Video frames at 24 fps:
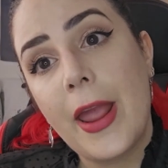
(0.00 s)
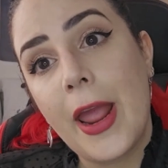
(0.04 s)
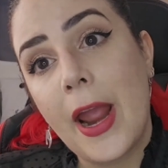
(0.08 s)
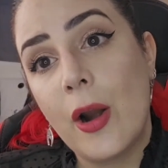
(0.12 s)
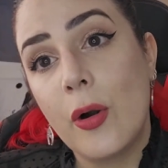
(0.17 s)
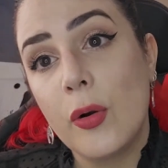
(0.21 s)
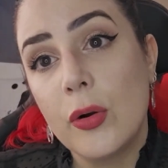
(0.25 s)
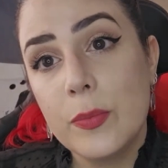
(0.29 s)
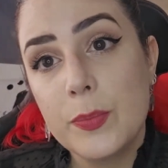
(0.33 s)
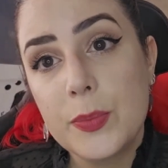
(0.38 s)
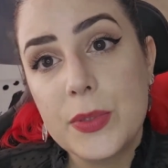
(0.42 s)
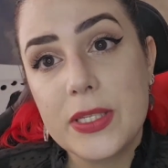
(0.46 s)

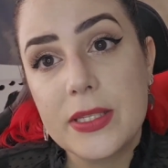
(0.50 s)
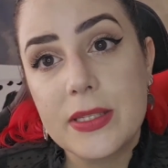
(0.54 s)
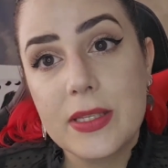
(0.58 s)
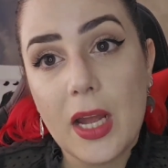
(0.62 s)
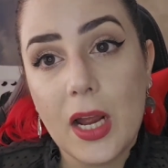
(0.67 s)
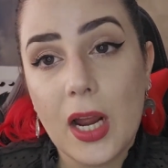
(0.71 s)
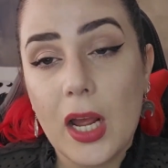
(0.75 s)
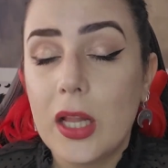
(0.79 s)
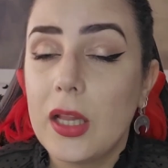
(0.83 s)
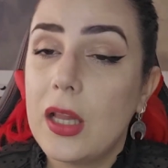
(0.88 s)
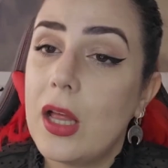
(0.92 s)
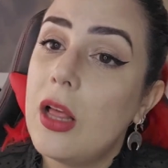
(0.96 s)
Arab
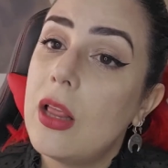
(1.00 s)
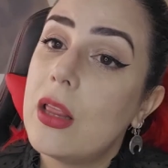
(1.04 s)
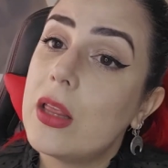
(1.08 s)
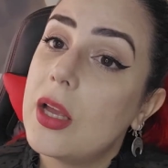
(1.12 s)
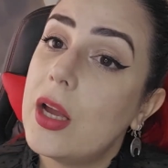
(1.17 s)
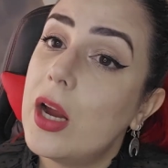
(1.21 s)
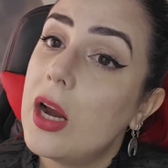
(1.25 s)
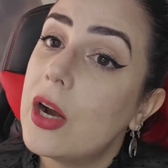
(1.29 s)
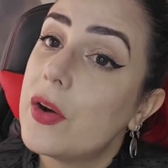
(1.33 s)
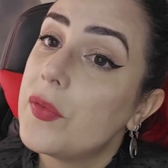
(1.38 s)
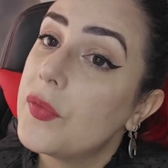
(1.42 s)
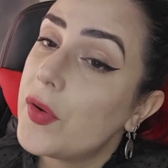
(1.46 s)
style
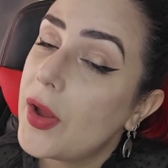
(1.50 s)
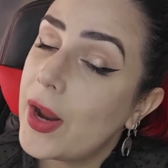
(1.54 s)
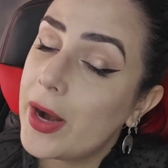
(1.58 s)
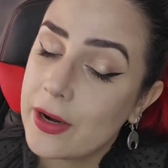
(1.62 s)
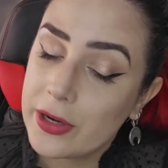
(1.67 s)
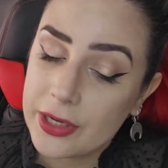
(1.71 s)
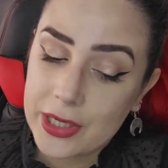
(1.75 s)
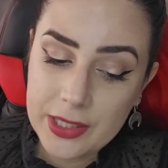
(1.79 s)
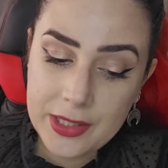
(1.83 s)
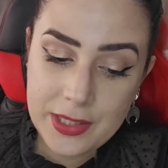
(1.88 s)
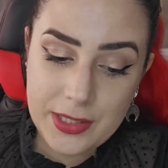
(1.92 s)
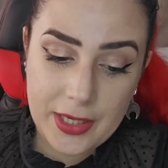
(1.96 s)
Algarve
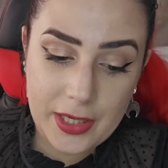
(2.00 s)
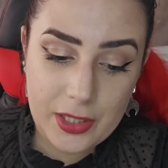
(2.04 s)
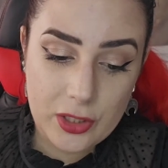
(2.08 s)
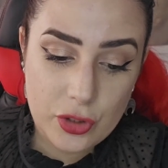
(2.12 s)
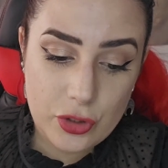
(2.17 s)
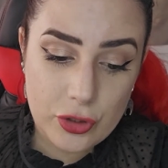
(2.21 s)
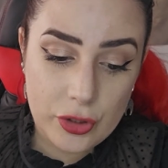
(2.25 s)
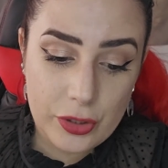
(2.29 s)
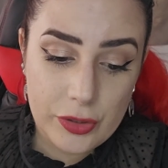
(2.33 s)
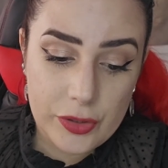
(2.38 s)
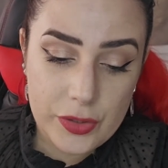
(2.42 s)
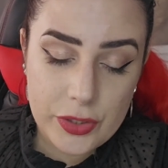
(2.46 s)

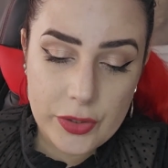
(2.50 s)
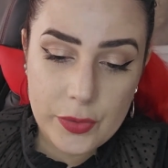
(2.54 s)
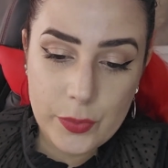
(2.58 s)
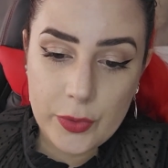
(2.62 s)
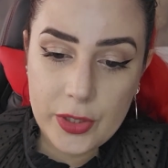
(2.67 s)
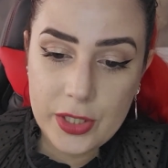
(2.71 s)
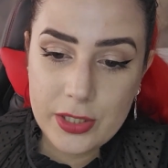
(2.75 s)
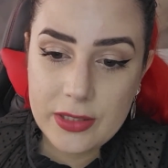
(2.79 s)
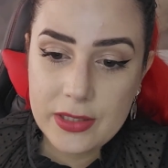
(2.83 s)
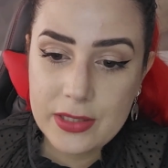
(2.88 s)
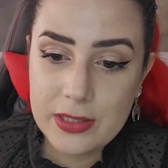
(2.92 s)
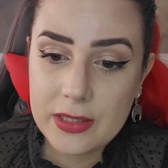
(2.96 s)
architecture, so
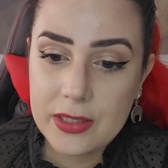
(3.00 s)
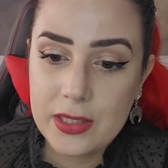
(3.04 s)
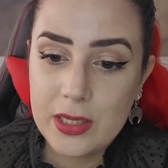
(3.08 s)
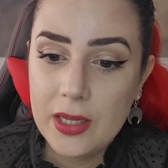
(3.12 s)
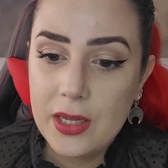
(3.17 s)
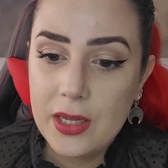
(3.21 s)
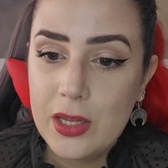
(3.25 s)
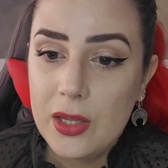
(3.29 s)
it's